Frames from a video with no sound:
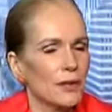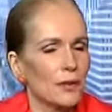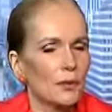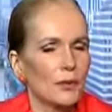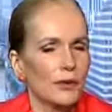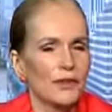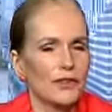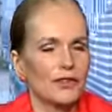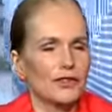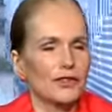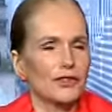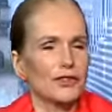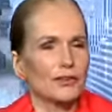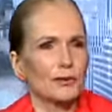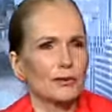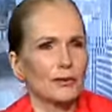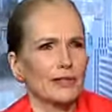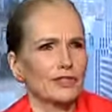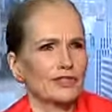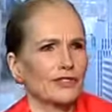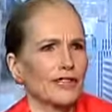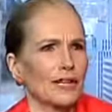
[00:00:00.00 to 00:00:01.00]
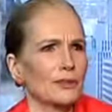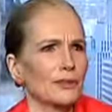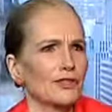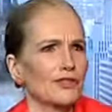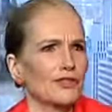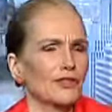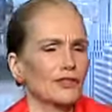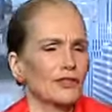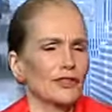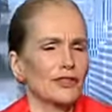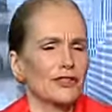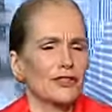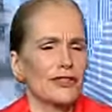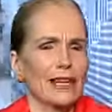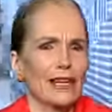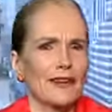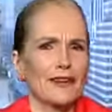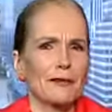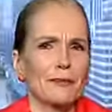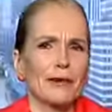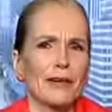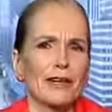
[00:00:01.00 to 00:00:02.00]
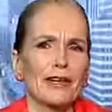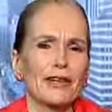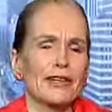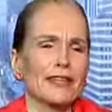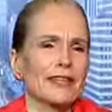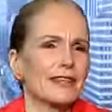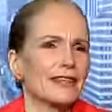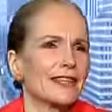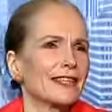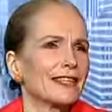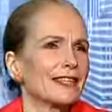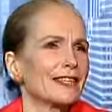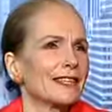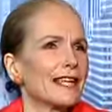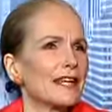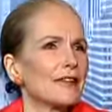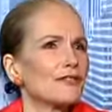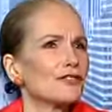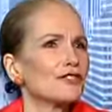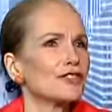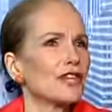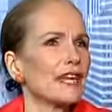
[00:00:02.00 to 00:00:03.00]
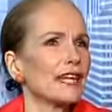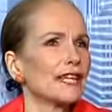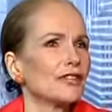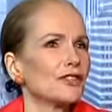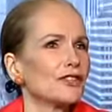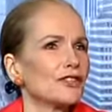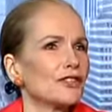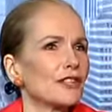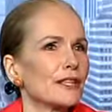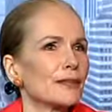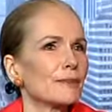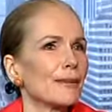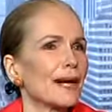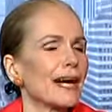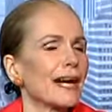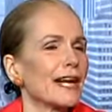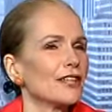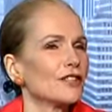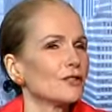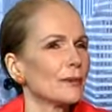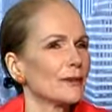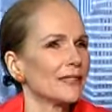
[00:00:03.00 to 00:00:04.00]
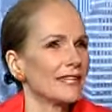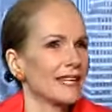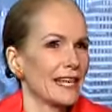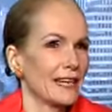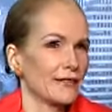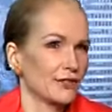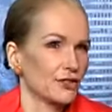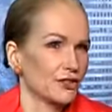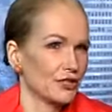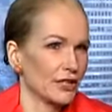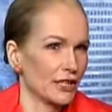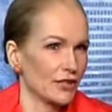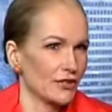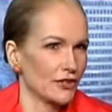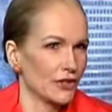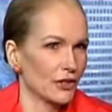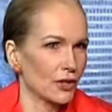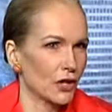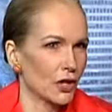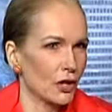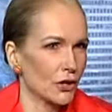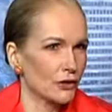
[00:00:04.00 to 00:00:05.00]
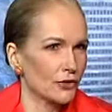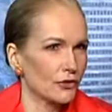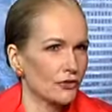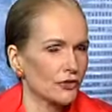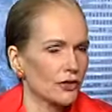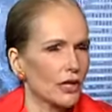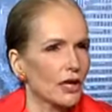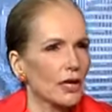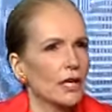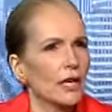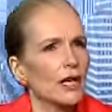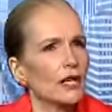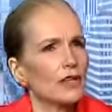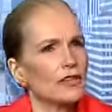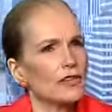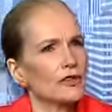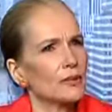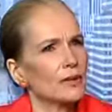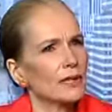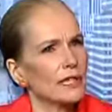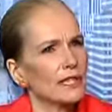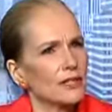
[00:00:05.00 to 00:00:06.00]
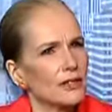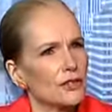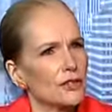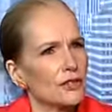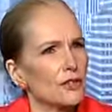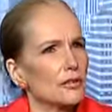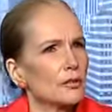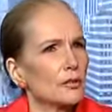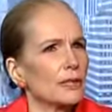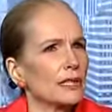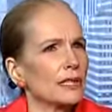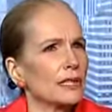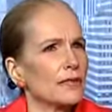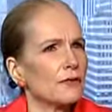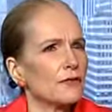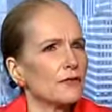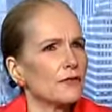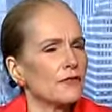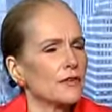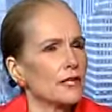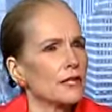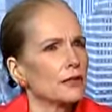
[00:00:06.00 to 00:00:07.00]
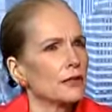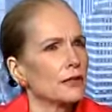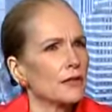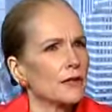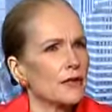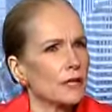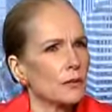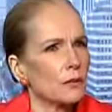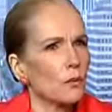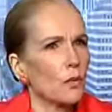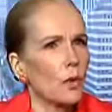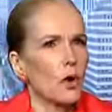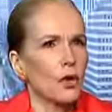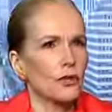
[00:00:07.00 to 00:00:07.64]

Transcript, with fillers: Well, there's an expression I once heard in South America that they've changed their minds, but they haven't changed their hearts. Do you really, do you really feel that Wall